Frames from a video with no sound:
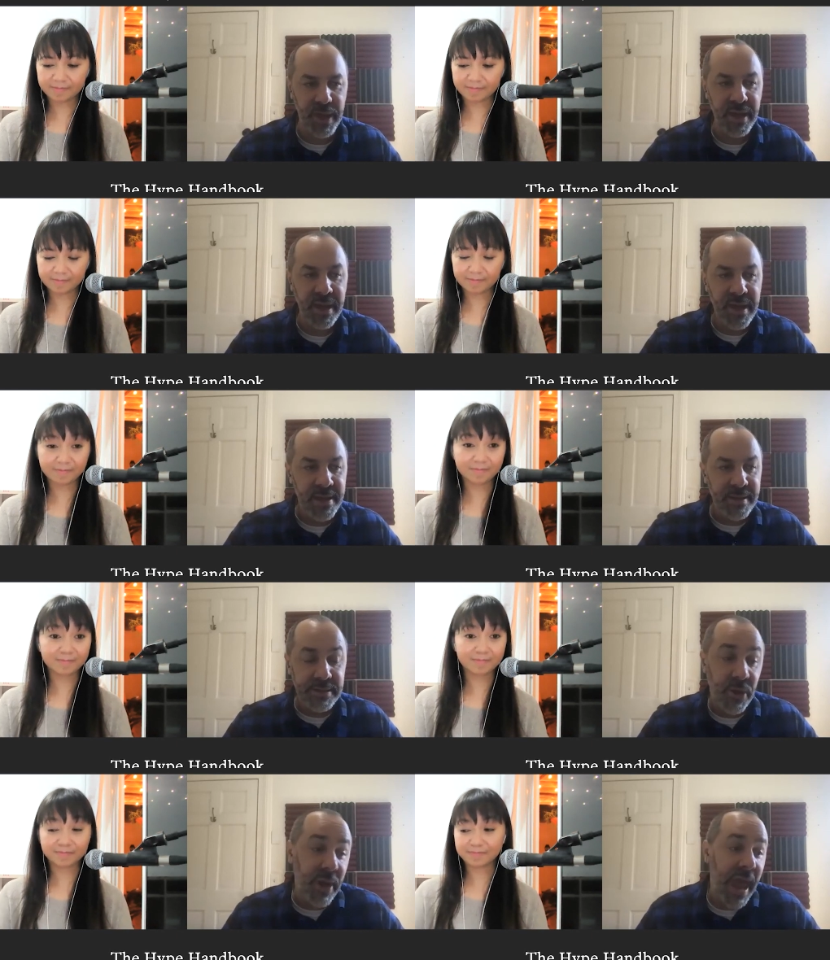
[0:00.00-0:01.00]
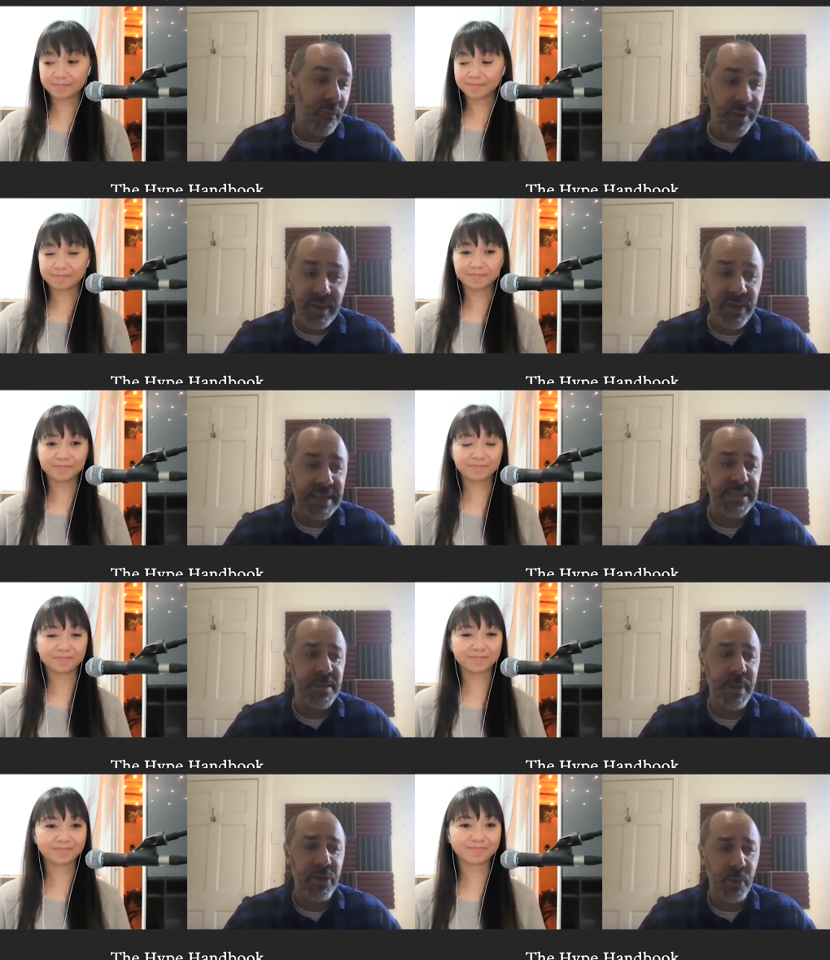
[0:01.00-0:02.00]
Speaker 1: with me. So, yeah, really, that's
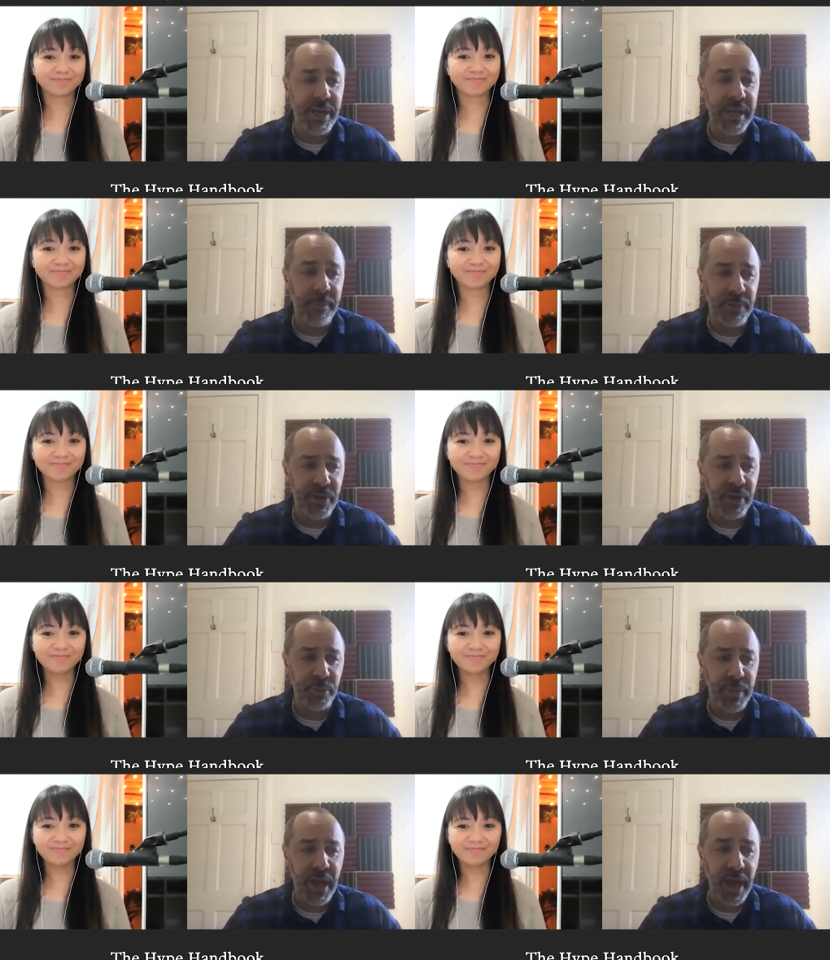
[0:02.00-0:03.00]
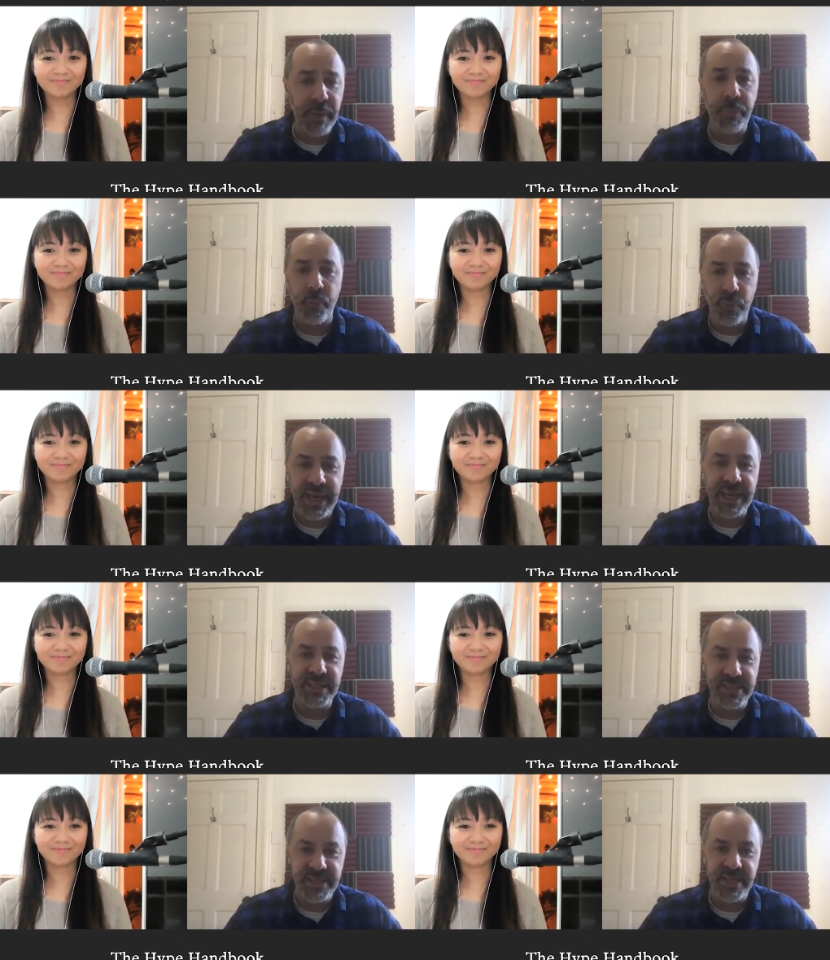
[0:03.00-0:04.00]
the best way to keep in touch with me
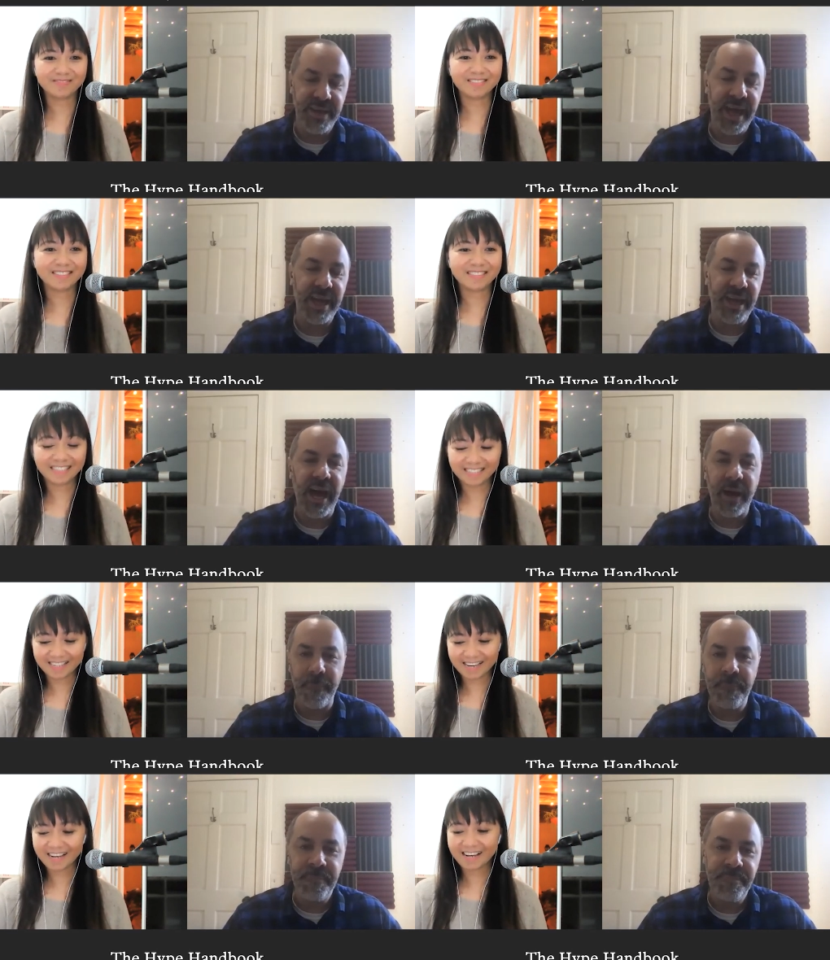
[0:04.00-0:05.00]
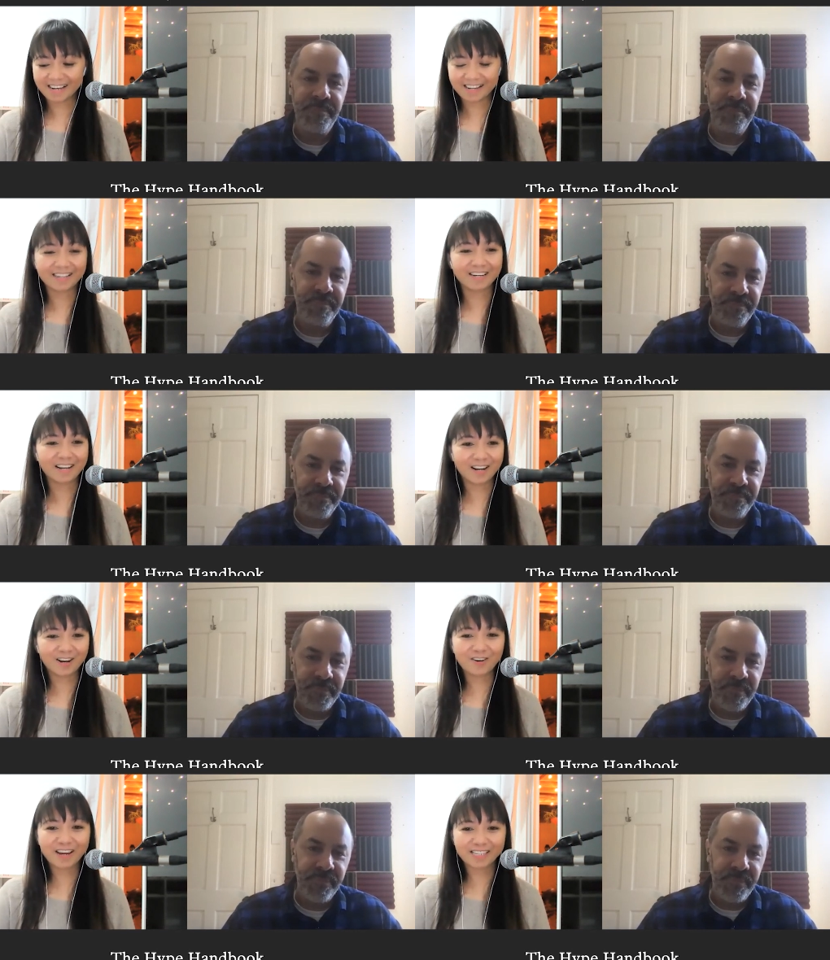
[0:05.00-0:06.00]
hypereads.com.
Speaker 2: All
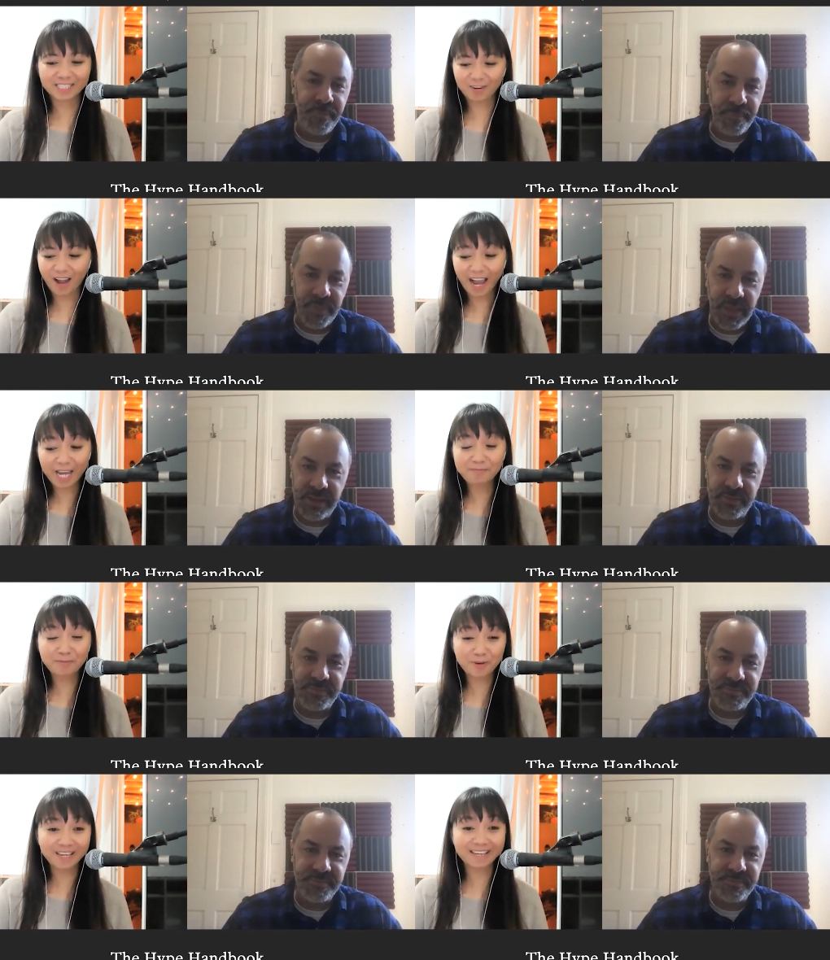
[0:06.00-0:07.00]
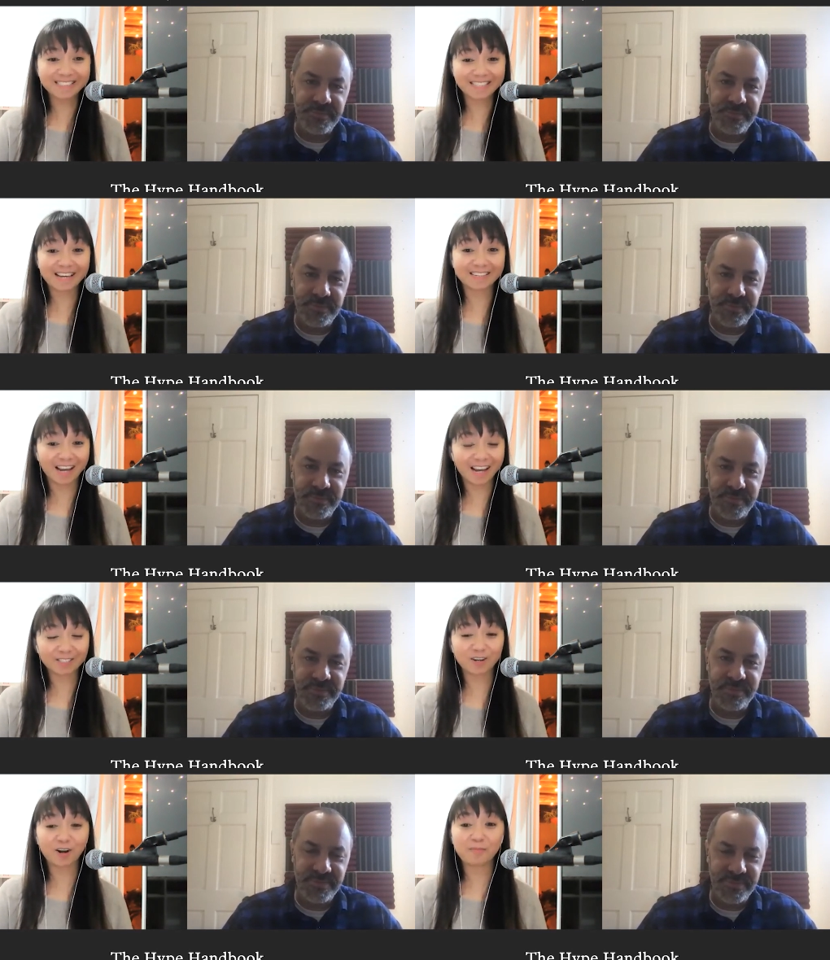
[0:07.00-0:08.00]
right. So,
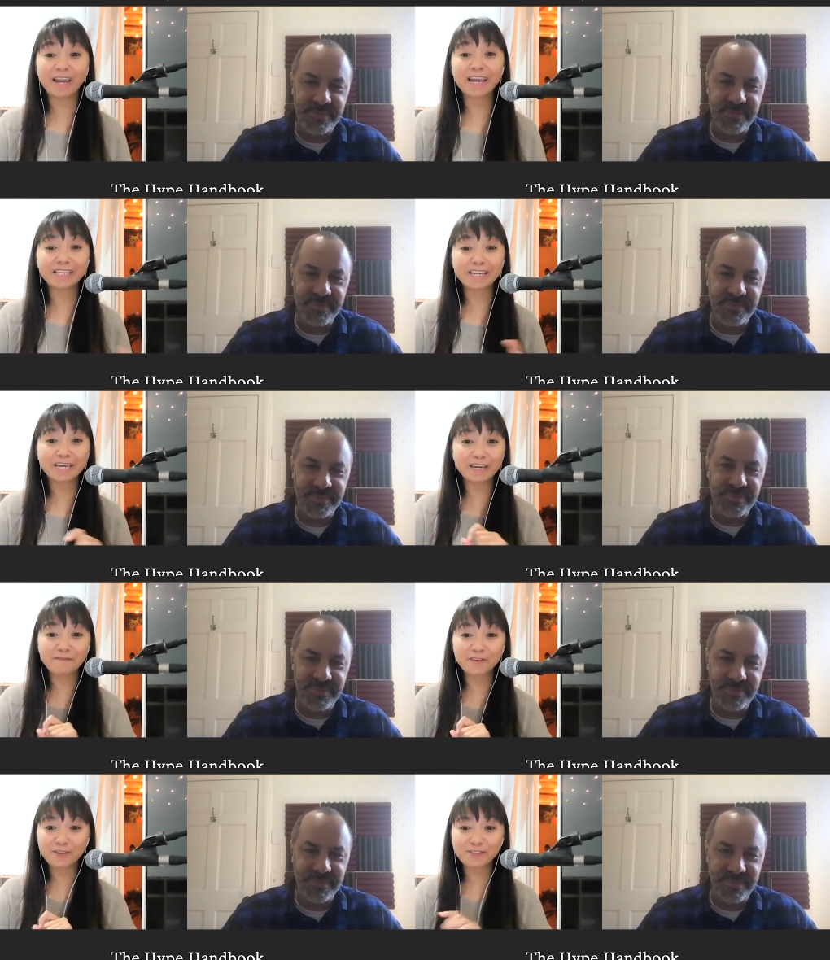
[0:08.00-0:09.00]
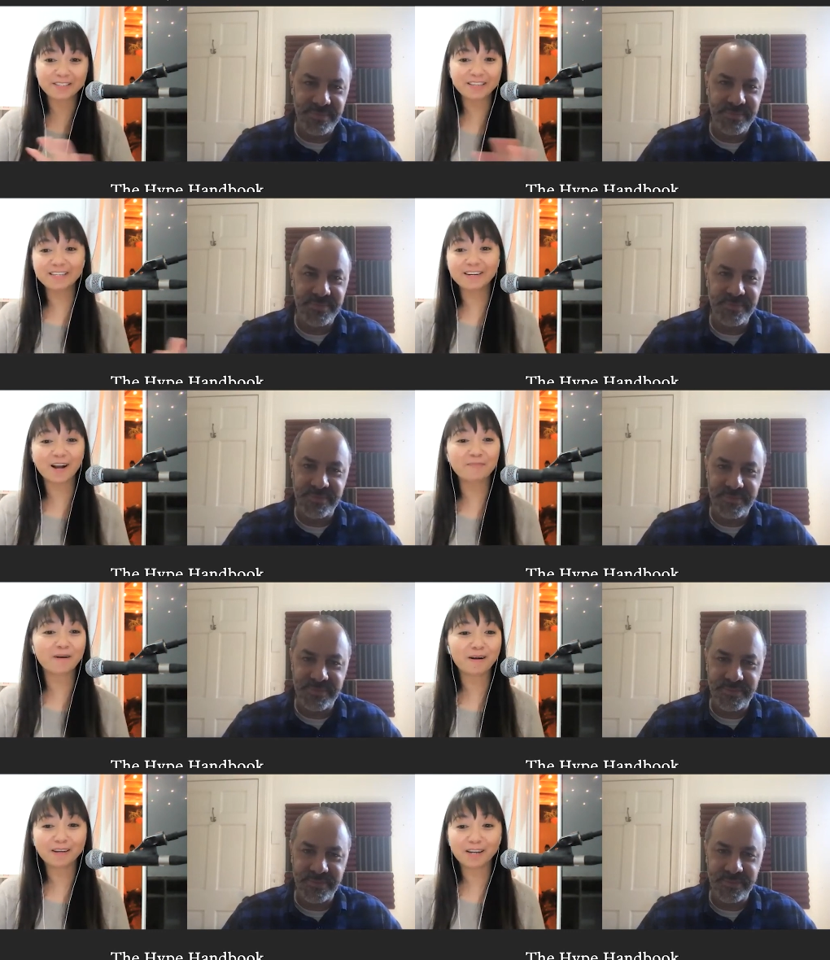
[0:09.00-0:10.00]
hypereads.com. And if you didn't cup,
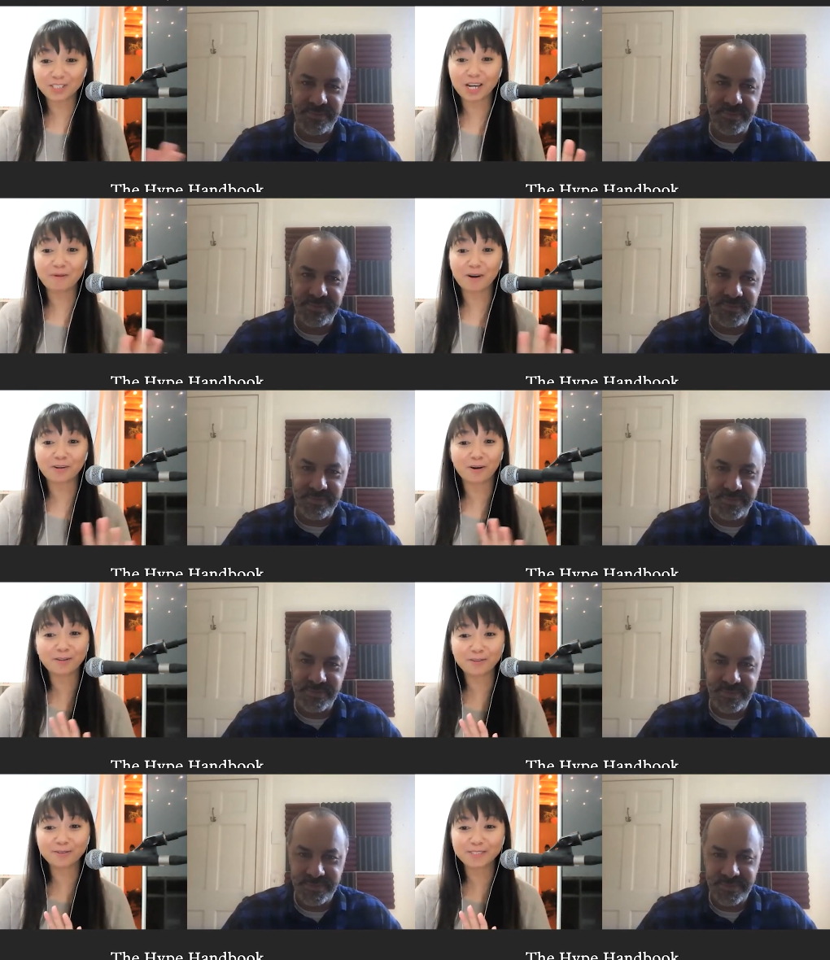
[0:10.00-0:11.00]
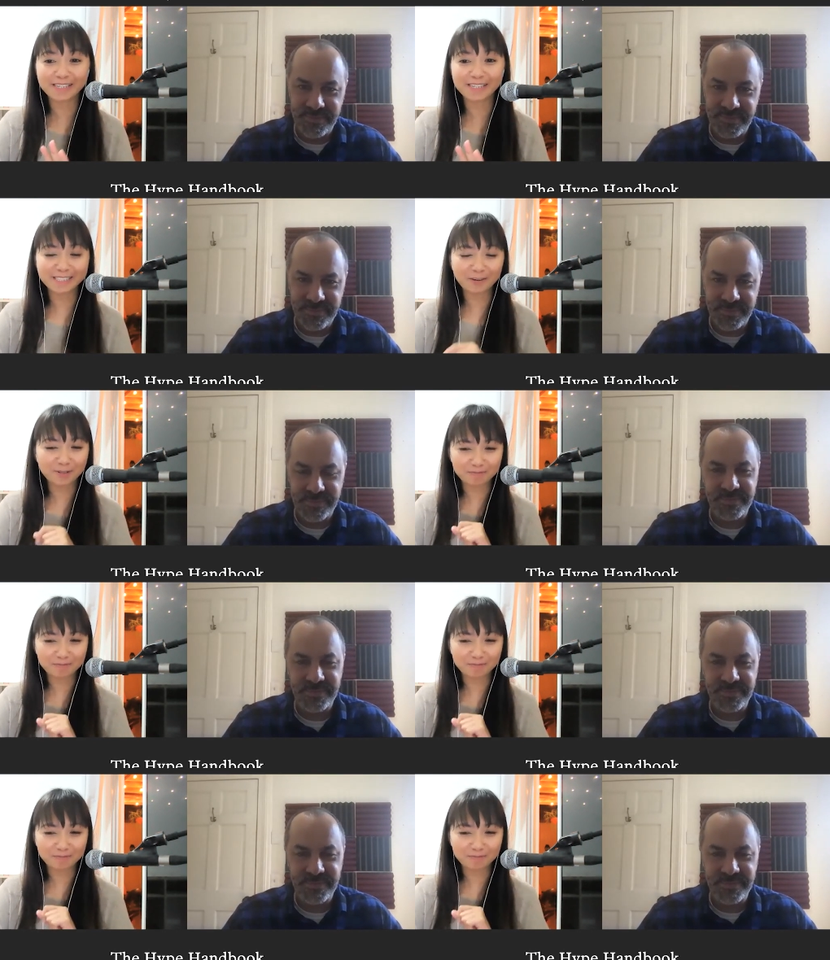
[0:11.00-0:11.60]
catch up on all those links, they will